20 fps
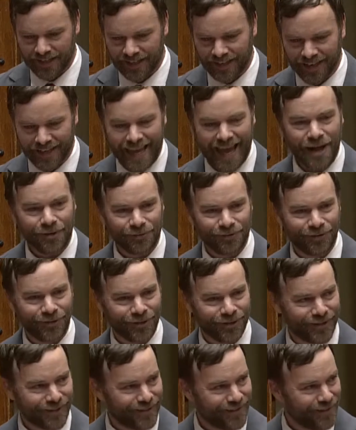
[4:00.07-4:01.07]

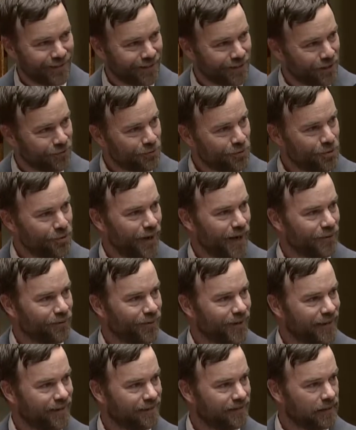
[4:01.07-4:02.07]
counselor of who I
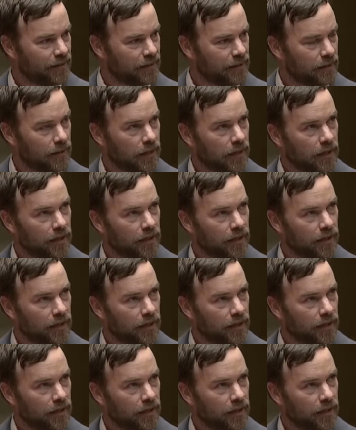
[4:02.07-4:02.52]
was and